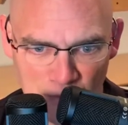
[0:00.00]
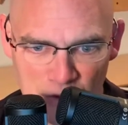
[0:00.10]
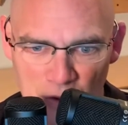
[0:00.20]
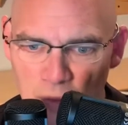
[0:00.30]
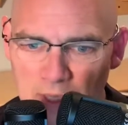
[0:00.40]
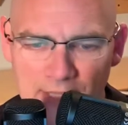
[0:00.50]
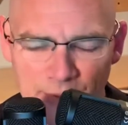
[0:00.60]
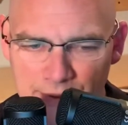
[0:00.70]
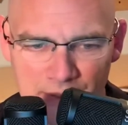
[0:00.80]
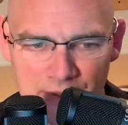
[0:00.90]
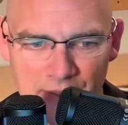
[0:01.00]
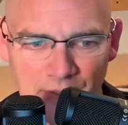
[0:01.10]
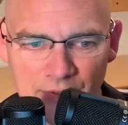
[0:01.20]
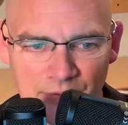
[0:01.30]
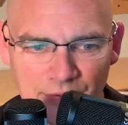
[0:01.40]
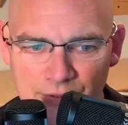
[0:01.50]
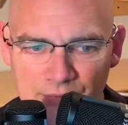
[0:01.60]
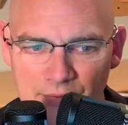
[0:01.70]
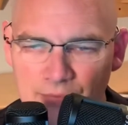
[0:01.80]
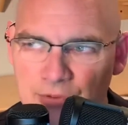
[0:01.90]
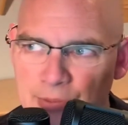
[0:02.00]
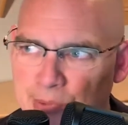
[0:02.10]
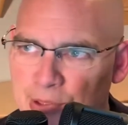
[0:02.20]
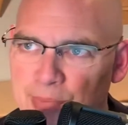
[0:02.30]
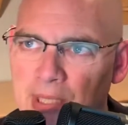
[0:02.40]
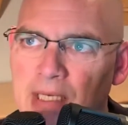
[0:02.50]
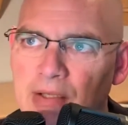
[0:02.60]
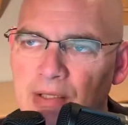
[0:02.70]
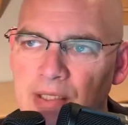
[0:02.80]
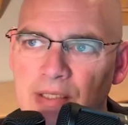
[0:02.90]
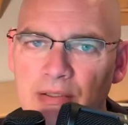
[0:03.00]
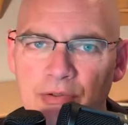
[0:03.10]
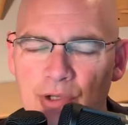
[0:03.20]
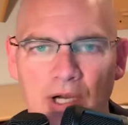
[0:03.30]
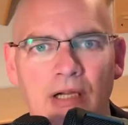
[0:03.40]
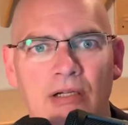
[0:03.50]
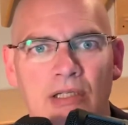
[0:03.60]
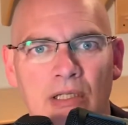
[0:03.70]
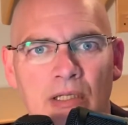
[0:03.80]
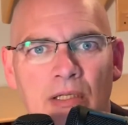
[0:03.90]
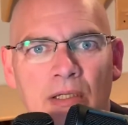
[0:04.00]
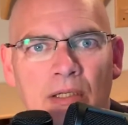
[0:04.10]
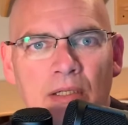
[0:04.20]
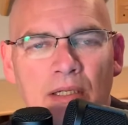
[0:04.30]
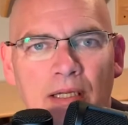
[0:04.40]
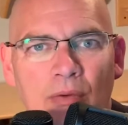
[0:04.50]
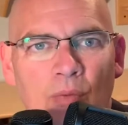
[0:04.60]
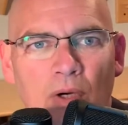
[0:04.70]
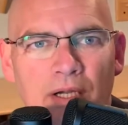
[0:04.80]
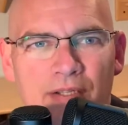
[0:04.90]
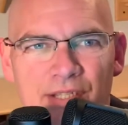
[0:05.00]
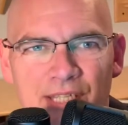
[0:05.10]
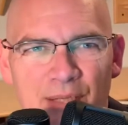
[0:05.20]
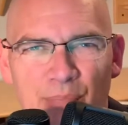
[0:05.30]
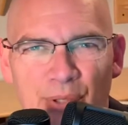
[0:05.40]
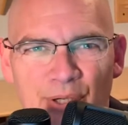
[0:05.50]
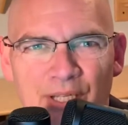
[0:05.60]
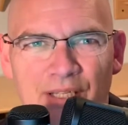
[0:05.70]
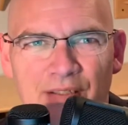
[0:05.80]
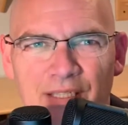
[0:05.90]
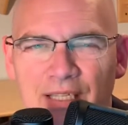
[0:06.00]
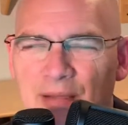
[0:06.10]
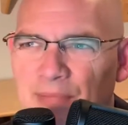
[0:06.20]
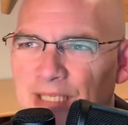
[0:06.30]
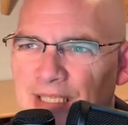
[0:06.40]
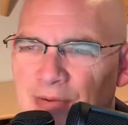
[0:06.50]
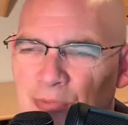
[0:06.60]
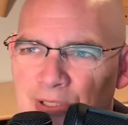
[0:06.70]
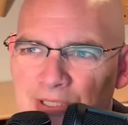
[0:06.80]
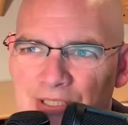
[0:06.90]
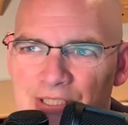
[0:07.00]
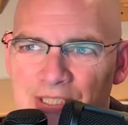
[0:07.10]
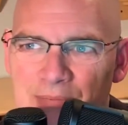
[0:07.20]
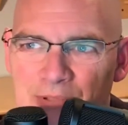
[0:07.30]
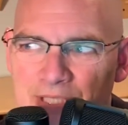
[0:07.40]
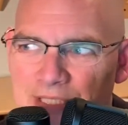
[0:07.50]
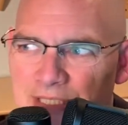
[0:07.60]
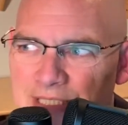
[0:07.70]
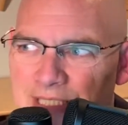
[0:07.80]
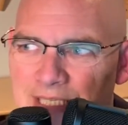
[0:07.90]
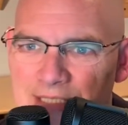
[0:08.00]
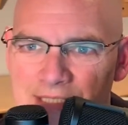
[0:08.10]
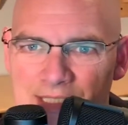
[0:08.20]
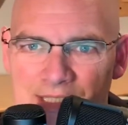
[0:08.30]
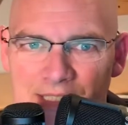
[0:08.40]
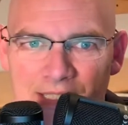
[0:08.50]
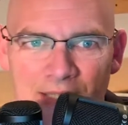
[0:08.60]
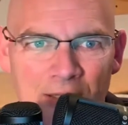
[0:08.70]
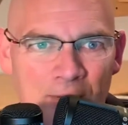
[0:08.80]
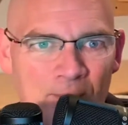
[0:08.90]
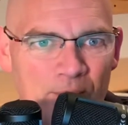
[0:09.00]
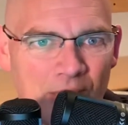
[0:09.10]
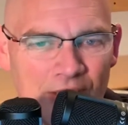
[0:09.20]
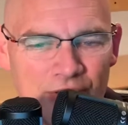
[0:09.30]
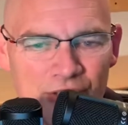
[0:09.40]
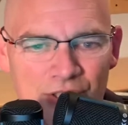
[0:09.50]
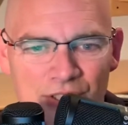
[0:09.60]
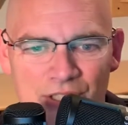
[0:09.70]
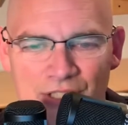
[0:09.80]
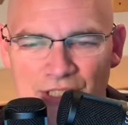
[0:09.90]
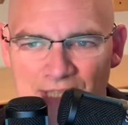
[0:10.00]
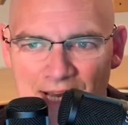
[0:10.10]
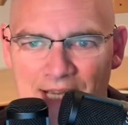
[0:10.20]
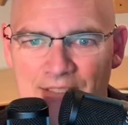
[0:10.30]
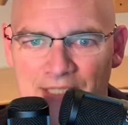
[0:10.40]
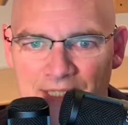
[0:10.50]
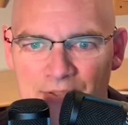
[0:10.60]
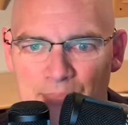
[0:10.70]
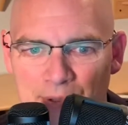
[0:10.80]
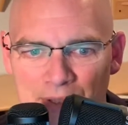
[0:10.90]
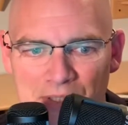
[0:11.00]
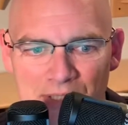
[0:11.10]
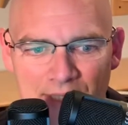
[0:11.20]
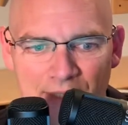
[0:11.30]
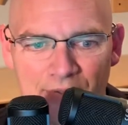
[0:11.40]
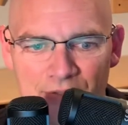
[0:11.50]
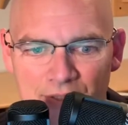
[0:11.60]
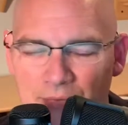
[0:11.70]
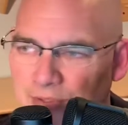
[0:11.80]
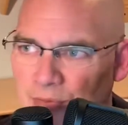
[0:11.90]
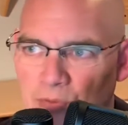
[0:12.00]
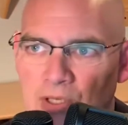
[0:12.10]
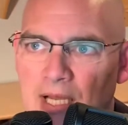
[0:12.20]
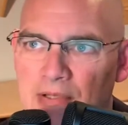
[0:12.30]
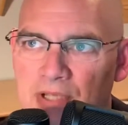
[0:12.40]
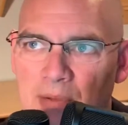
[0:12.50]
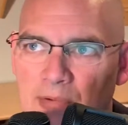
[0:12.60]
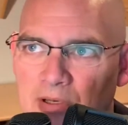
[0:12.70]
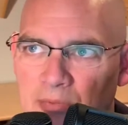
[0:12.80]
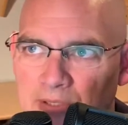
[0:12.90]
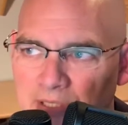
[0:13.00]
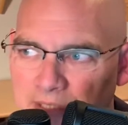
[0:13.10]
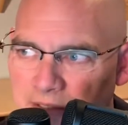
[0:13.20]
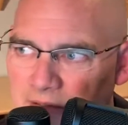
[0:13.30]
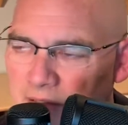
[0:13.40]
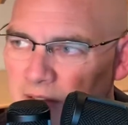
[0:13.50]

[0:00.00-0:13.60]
So why hold on to the articles? To push back the trial? And why? To take Bernie? Like, I mean, it really seems like the DNC is just stacked against Bernie Sanders. They were last time around with Clinton.